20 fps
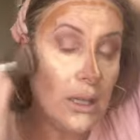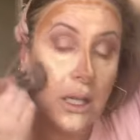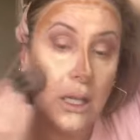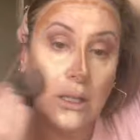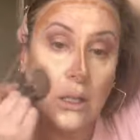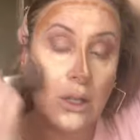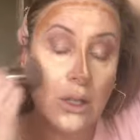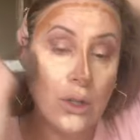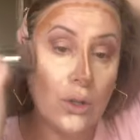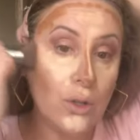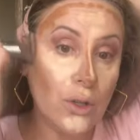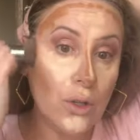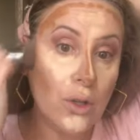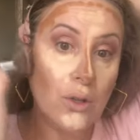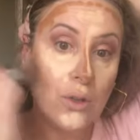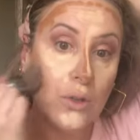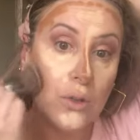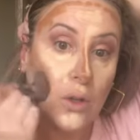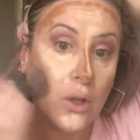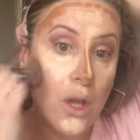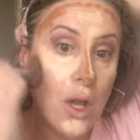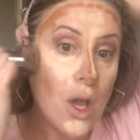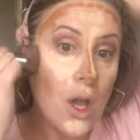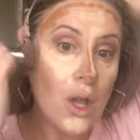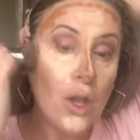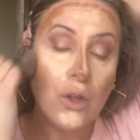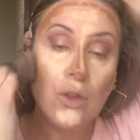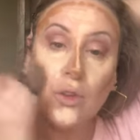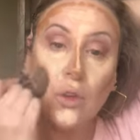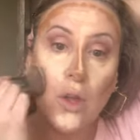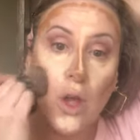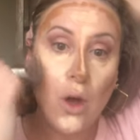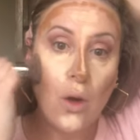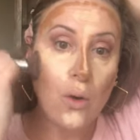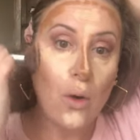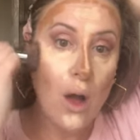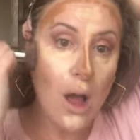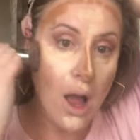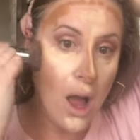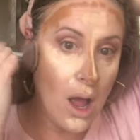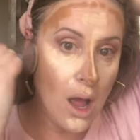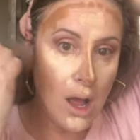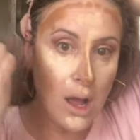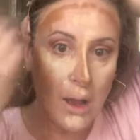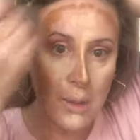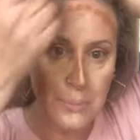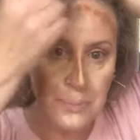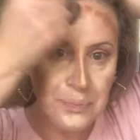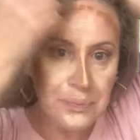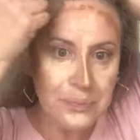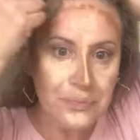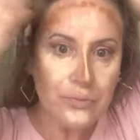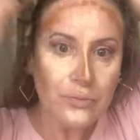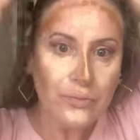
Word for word: in the kudos. So, um,